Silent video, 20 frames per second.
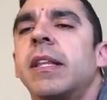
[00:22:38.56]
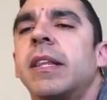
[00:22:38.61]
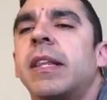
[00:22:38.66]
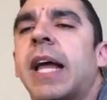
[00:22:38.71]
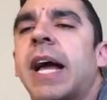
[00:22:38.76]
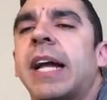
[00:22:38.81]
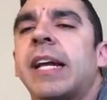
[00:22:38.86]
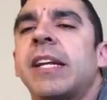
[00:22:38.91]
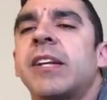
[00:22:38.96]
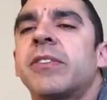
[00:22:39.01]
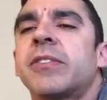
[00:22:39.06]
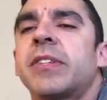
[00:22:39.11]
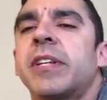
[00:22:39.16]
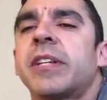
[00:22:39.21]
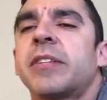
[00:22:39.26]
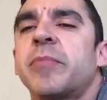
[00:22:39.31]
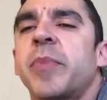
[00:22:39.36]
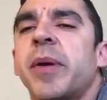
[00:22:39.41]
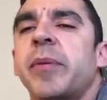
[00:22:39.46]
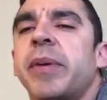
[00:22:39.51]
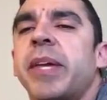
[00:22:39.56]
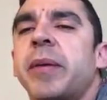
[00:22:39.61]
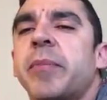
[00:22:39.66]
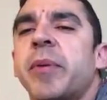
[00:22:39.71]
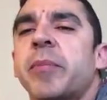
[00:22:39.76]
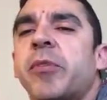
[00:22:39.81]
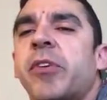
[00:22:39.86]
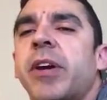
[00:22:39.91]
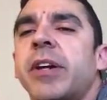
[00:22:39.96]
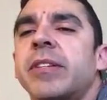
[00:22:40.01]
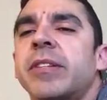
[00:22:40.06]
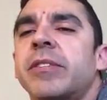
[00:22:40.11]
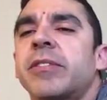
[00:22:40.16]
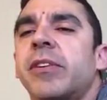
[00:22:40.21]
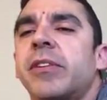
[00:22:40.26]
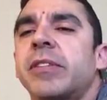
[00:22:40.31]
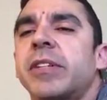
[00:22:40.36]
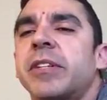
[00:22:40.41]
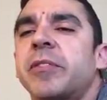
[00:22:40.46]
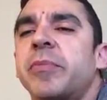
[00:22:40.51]
Daniel says maybe he memorizes
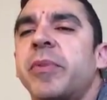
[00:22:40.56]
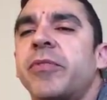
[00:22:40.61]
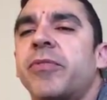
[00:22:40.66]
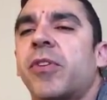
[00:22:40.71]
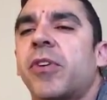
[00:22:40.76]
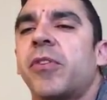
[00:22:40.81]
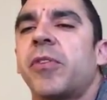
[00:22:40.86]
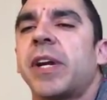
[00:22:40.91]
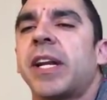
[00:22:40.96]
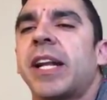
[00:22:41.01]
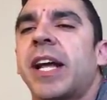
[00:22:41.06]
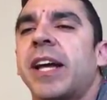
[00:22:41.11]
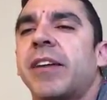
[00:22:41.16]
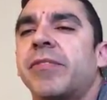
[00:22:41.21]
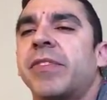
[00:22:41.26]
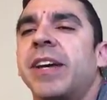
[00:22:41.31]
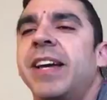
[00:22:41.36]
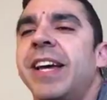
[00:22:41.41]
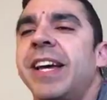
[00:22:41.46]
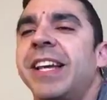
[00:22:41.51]
all this before going live.